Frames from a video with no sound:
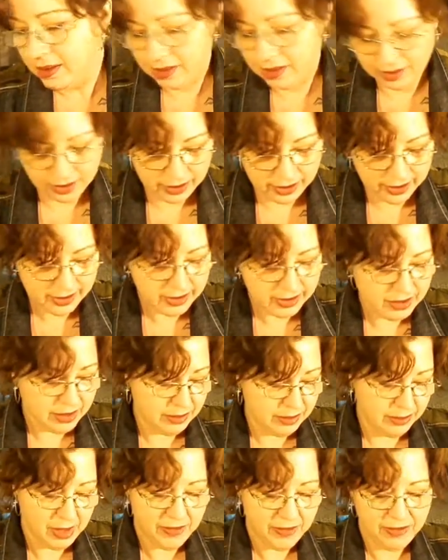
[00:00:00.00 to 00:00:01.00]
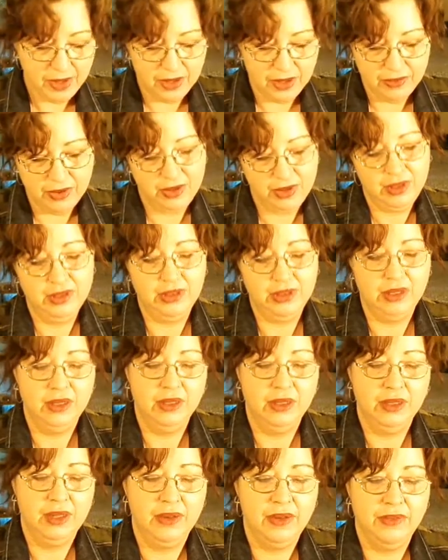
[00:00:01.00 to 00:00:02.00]
I guess my favorite is going
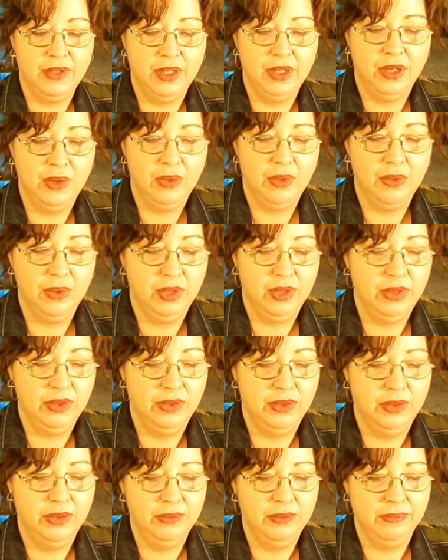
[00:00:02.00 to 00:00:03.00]
to have to go with